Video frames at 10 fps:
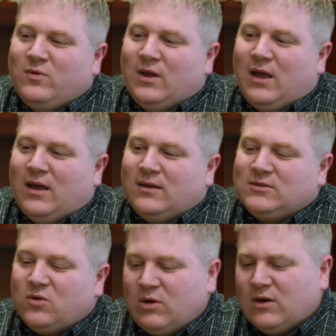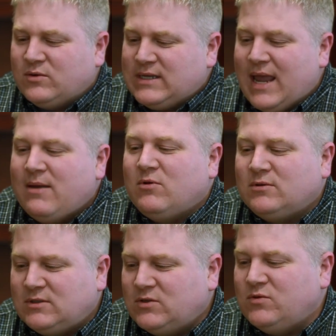Solbrecht was
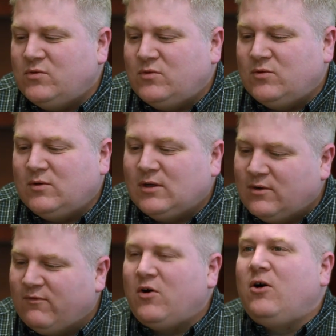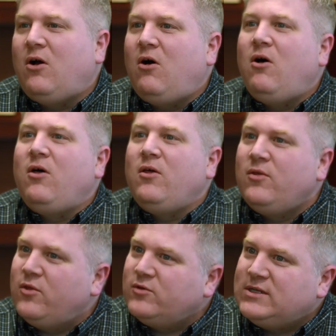able to convert all
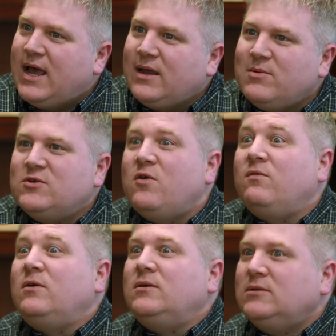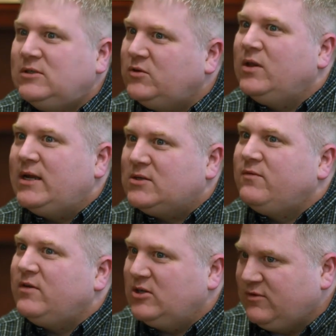those documents over to
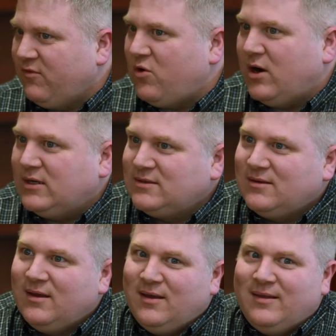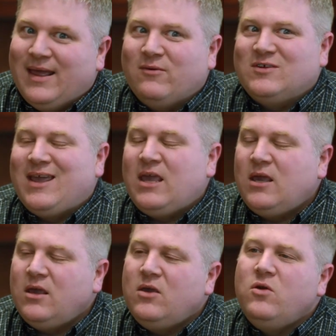Laserfiche for us. That was a
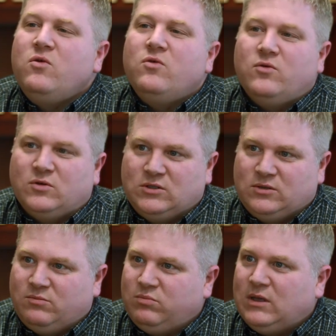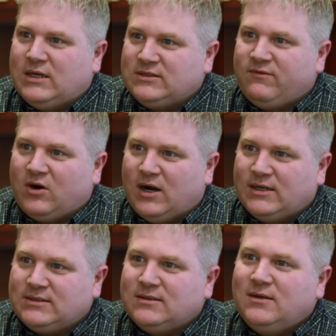huge plus for
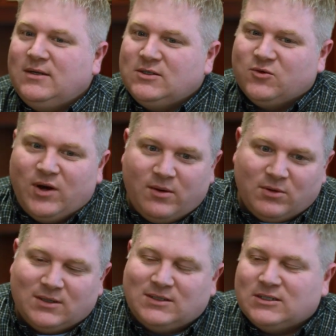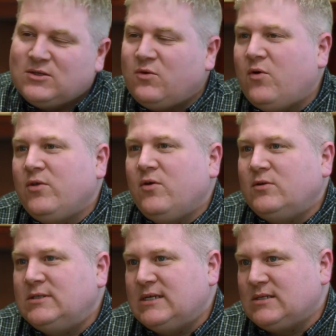us. So we were able to just throw the
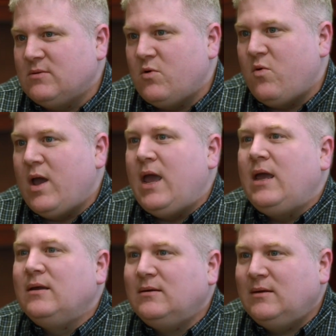old system away,